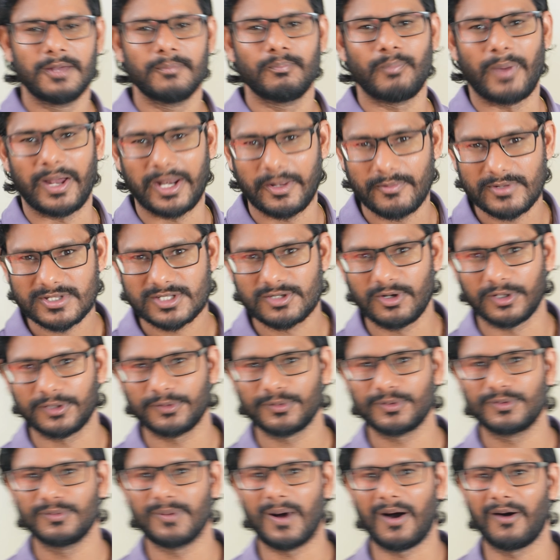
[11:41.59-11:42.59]
My name is
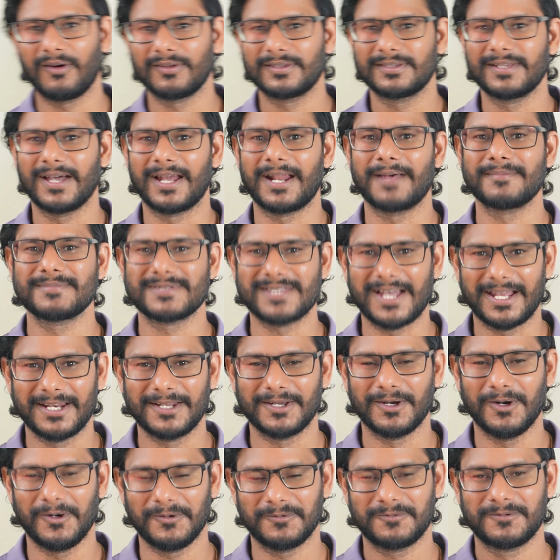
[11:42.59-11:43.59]
Gautam Kumawat, and I'm
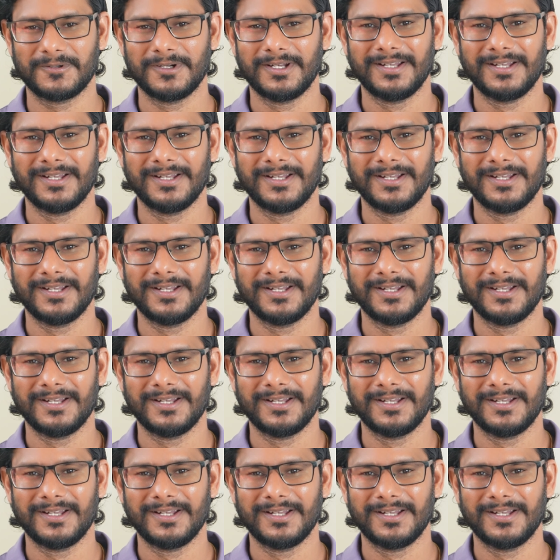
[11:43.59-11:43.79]
signing off.